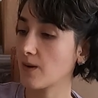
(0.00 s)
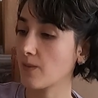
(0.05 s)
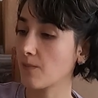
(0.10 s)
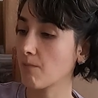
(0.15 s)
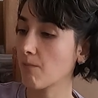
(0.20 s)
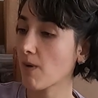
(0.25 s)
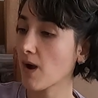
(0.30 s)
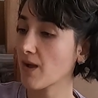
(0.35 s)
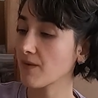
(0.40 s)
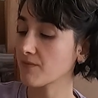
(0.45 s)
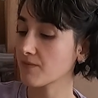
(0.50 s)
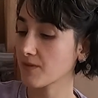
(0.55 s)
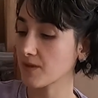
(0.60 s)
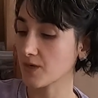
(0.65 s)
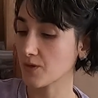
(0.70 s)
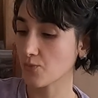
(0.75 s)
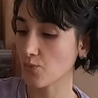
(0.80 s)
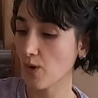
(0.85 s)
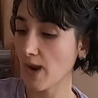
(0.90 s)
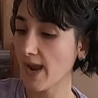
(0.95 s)

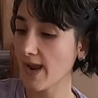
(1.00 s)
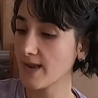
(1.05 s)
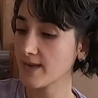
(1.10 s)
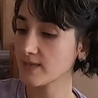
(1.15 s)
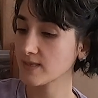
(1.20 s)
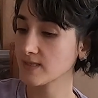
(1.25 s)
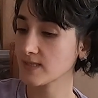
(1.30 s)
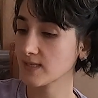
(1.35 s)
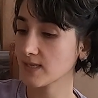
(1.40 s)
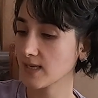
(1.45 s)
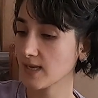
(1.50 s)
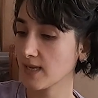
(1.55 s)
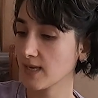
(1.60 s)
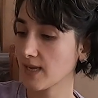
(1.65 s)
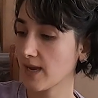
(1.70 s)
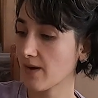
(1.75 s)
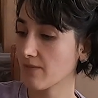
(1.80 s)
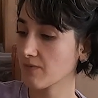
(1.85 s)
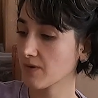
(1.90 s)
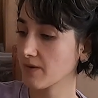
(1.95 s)
monthly rent
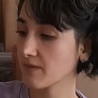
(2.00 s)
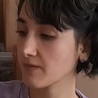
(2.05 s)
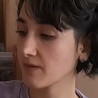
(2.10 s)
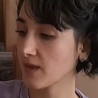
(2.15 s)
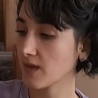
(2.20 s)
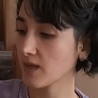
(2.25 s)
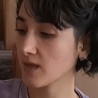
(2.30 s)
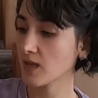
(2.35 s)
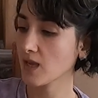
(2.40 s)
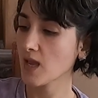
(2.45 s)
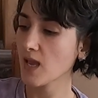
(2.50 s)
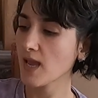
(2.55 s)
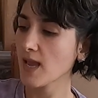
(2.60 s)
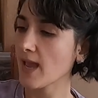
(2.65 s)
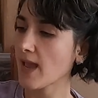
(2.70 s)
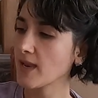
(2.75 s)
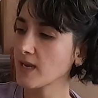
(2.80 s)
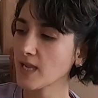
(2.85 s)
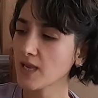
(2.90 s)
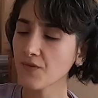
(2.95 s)
and everything.
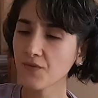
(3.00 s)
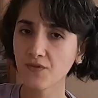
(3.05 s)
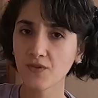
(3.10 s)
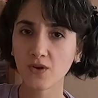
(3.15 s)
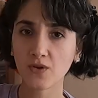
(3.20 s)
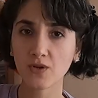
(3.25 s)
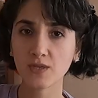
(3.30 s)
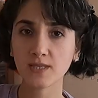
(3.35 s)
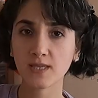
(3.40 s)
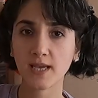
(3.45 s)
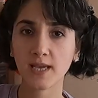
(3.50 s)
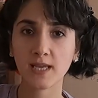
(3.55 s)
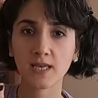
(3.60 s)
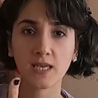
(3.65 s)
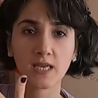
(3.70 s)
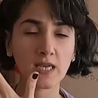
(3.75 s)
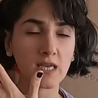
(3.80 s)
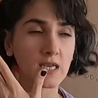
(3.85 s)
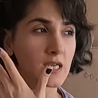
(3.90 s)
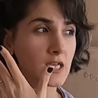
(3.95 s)
And if there is
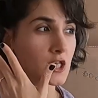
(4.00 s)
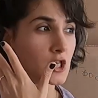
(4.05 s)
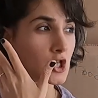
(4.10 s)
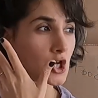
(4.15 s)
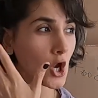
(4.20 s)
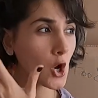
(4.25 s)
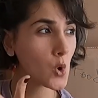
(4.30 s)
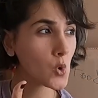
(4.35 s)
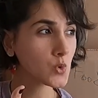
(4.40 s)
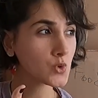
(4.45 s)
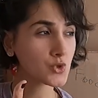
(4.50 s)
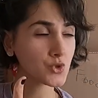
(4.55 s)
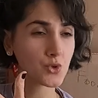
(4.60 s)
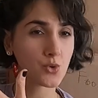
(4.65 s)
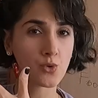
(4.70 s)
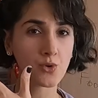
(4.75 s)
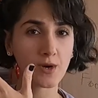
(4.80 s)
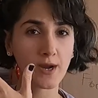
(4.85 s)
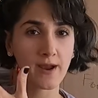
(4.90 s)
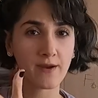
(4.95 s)
any note
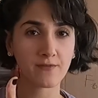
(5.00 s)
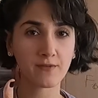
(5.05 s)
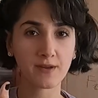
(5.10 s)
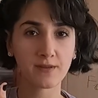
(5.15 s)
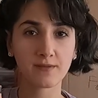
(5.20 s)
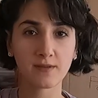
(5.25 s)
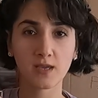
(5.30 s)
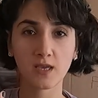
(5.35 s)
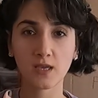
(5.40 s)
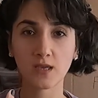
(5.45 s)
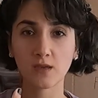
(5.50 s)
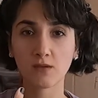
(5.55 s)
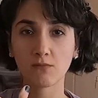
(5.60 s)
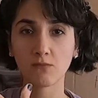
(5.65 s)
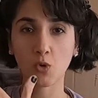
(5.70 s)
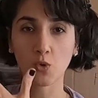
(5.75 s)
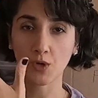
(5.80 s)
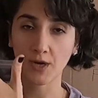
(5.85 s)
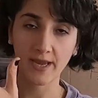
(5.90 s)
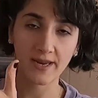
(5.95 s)
or
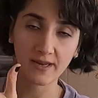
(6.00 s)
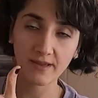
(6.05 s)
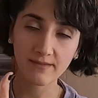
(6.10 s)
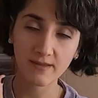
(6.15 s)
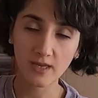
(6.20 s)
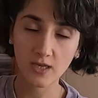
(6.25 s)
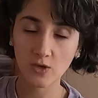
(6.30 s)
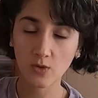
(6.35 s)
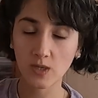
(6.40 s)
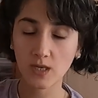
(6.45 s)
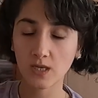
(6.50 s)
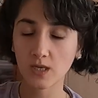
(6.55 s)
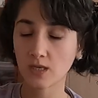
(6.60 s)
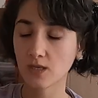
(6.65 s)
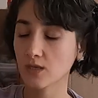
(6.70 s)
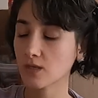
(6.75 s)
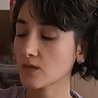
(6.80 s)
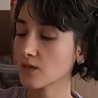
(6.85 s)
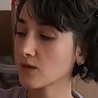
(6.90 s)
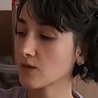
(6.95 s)
everything or anything
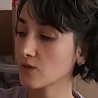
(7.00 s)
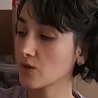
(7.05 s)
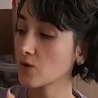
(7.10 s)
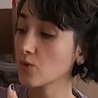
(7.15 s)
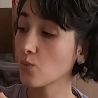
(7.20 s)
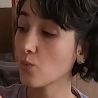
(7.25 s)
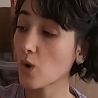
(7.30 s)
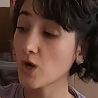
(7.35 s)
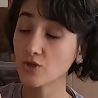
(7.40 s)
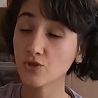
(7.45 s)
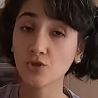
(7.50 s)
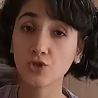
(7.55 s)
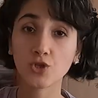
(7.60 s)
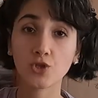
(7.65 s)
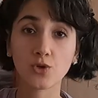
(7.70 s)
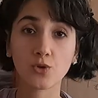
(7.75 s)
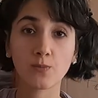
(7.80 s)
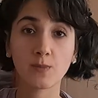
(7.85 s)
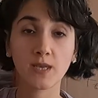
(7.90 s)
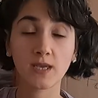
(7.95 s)
you want
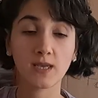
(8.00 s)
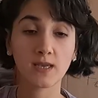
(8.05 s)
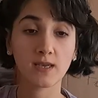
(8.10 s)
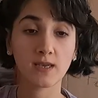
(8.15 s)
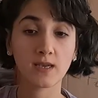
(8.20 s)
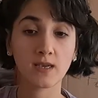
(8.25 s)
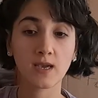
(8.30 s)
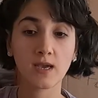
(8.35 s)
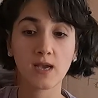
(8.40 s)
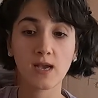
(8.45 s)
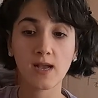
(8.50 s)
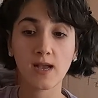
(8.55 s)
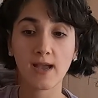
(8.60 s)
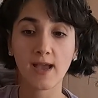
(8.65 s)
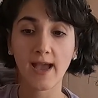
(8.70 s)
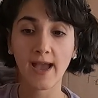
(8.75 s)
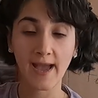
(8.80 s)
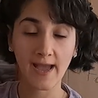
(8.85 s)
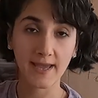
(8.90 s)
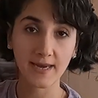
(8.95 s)
to be
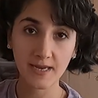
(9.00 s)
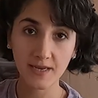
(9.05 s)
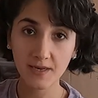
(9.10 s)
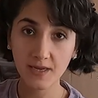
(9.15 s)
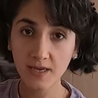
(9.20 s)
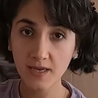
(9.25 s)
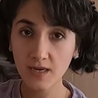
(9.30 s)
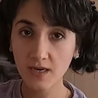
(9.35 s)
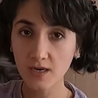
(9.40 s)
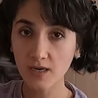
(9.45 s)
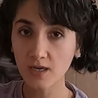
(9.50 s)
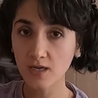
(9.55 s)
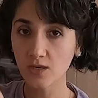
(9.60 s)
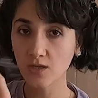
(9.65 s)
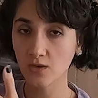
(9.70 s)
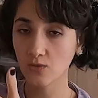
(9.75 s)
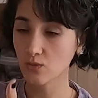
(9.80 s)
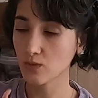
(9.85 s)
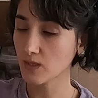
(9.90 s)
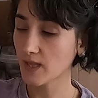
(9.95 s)
added here,
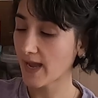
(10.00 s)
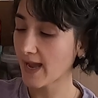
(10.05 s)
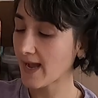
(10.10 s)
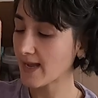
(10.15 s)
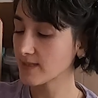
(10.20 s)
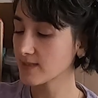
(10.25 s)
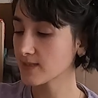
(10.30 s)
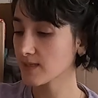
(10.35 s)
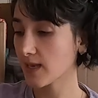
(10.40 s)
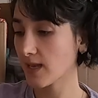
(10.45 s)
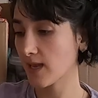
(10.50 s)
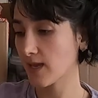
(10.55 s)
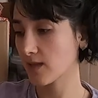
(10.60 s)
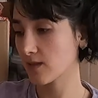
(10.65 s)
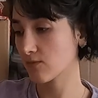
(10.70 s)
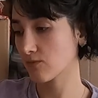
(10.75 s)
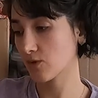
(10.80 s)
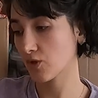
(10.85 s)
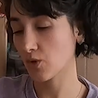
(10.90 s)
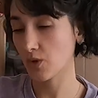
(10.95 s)
you will ask
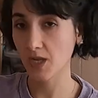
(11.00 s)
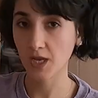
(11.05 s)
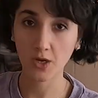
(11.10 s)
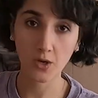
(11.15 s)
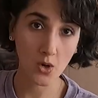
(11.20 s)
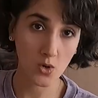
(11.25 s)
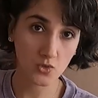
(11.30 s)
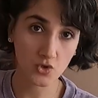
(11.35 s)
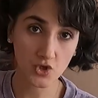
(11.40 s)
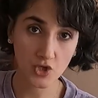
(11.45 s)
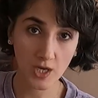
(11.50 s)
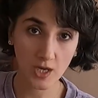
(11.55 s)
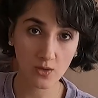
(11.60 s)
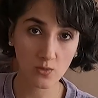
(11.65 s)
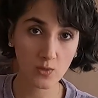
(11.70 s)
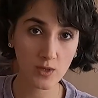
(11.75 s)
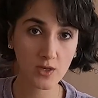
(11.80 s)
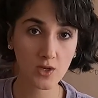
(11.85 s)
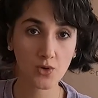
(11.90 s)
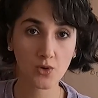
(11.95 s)
and you
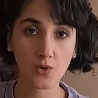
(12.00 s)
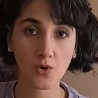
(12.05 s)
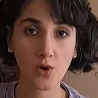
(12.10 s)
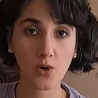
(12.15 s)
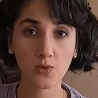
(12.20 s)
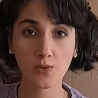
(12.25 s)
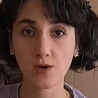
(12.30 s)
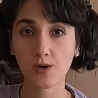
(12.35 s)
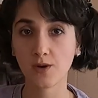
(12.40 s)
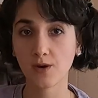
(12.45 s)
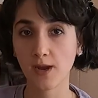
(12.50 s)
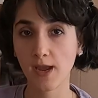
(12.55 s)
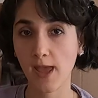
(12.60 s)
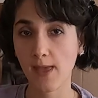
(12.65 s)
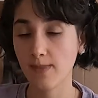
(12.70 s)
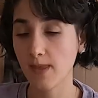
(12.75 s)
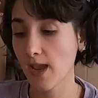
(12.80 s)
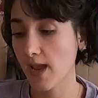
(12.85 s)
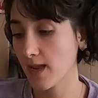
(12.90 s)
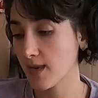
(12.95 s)
negotiate with your owner,
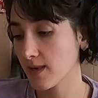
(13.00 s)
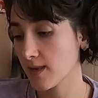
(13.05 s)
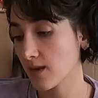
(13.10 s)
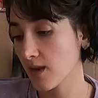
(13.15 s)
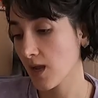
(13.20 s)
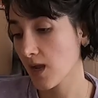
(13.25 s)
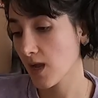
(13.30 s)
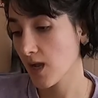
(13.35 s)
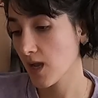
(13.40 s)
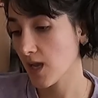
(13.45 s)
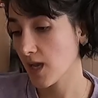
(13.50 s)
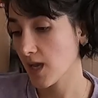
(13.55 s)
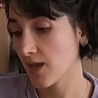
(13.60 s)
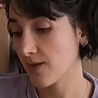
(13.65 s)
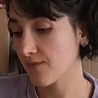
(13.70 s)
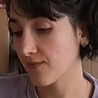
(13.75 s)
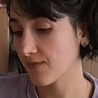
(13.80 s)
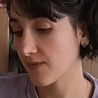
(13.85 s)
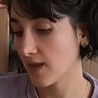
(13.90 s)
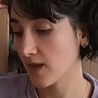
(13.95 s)
and then
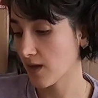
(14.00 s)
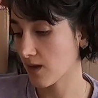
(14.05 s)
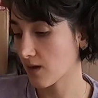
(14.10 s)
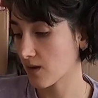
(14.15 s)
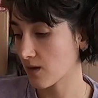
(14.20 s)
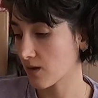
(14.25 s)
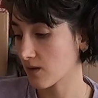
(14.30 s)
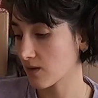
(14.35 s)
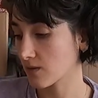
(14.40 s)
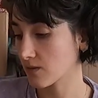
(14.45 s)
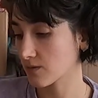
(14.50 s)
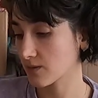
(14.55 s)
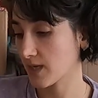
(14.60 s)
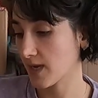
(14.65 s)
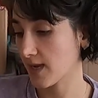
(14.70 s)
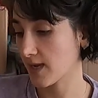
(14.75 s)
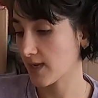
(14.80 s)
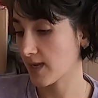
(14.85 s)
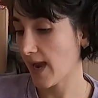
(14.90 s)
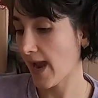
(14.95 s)
if they
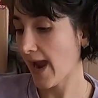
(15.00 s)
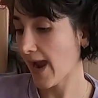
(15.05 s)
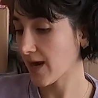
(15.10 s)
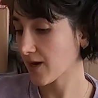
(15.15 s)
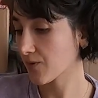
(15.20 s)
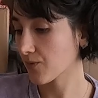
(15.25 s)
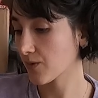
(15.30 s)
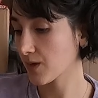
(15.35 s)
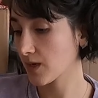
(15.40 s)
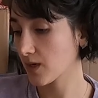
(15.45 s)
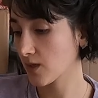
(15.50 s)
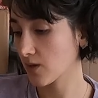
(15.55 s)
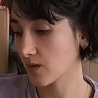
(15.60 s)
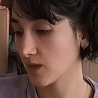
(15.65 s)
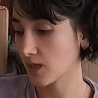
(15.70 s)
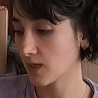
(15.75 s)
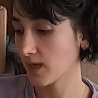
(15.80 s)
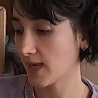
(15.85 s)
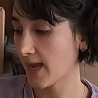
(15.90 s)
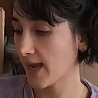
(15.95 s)
agree, you
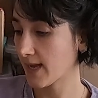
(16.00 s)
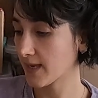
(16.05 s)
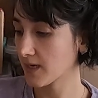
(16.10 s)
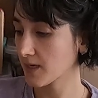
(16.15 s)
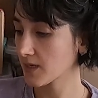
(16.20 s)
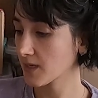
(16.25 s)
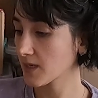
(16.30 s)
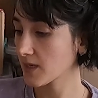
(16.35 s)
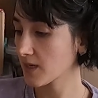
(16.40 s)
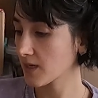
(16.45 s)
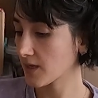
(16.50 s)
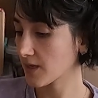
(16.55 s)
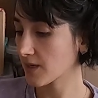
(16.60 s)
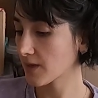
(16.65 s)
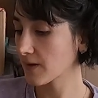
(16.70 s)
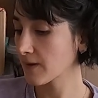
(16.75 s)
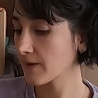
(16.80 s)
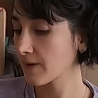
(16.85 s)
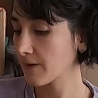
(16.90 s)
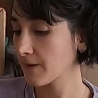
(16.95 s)
can add it
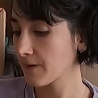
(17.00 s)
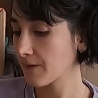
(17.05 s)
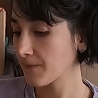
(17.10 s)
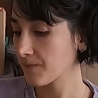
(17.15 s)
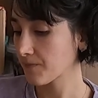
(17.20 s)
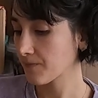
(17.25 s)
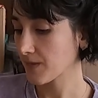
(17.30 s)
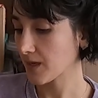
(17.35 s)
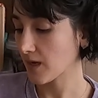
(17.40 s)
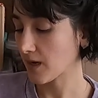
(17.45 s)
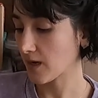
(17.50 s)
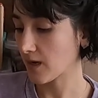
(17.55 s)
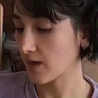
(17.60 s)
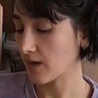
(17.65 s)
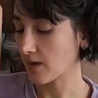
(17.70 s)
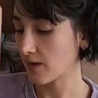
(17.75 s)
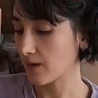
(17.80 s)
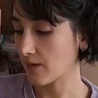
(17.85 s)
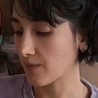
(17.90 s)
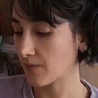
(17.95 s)
here.
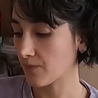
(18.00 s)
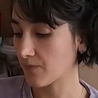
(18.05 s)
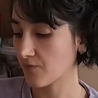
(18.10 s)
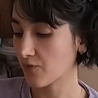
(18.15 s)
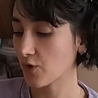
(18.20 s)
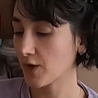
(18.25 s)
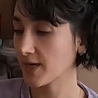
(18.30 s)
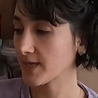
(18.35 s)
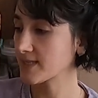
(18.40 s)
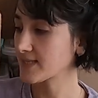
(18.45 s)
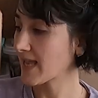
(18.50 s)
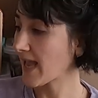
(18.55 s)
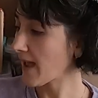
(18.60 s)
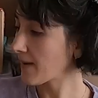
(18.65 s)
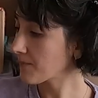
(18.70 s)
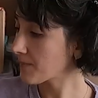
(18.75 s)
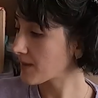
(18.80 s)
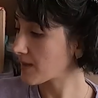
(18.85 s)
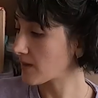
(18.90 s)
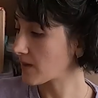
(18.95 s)
For
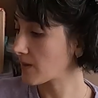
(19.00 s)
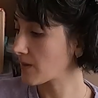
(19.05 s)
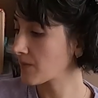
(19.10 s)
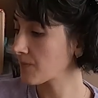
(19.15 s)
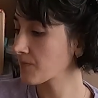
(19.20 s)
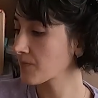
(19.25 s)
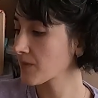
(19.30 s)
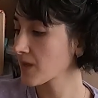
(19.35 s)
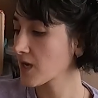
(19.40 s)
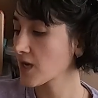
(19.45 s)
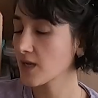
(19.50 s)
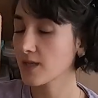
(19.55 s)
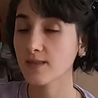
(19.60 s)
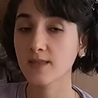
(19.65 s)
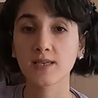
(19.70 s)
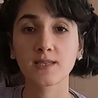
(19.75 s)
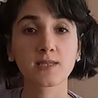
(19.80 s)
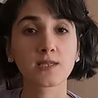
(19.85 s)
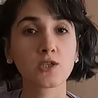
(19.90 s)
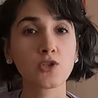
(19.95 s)
example,
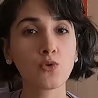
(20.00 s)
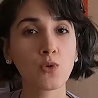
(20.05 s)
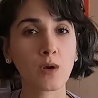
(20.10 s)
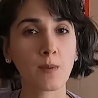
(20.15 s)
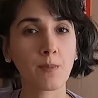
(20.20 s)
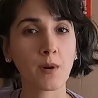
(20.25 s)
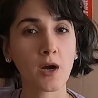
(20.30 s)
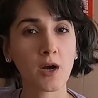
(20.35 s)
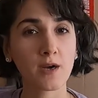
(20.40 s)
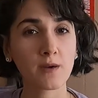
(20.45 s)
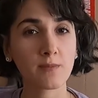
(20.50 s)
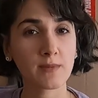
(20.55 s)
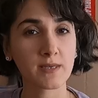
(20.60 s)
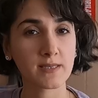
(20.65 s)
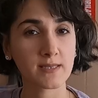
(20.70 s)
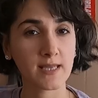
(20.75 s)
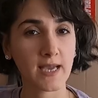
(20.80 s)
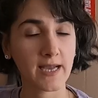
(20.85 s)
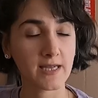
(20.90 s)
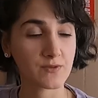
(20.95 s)
this new
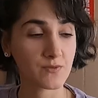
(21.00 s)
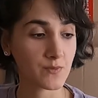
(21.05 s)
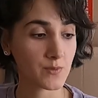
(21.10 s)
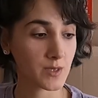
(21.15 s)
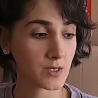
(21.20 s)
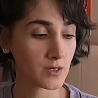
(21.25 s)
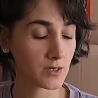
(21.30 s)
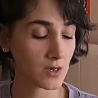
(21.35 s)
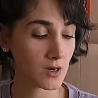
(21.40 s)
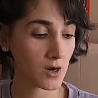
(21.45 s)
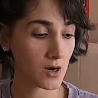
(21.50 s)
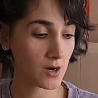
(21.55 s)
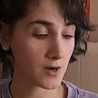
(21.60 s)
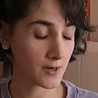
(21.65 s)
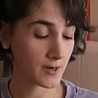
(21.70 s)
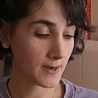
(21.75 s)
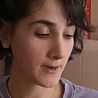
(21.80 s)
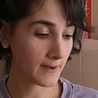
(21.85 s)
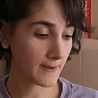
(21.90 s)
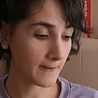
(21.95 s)
apartment that we
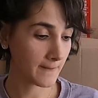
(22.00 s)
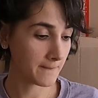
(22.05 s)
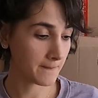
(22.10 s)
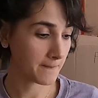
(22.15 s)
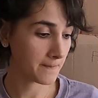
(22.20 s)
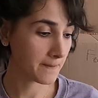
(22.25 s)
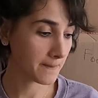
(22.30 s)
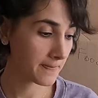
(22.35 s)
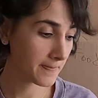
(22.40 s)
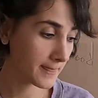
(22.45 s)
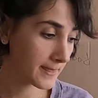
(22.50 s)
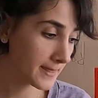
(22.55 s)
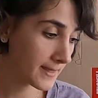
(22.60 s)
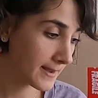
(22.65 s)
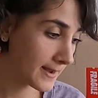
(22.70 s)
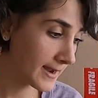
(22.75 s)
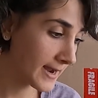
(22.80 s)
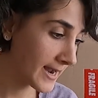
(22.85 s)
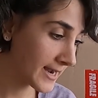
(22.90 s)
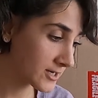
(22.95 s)
are
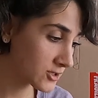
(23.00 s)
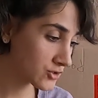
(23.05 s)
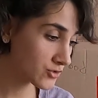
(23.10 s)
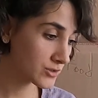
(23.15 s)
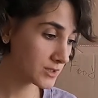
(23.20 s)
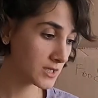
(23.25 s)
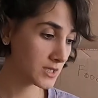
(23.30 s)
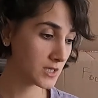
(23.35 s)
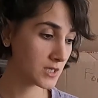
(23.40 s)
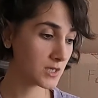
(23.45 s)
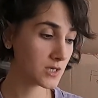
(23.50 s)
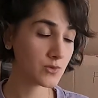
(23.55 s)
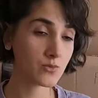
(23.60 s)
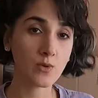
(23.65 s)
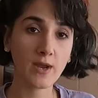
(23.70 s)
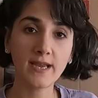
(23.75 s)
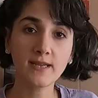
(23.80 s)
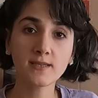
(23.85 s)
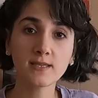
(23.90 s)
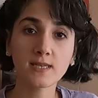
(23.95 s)
actually
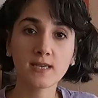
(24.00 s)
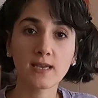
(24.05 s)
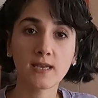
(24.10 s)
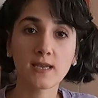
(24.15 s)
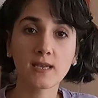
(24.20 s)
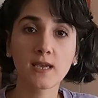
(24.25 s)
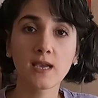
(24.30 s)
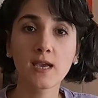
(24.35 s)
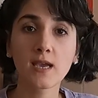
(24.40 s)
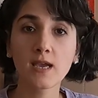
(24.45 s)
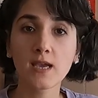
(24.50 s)
renting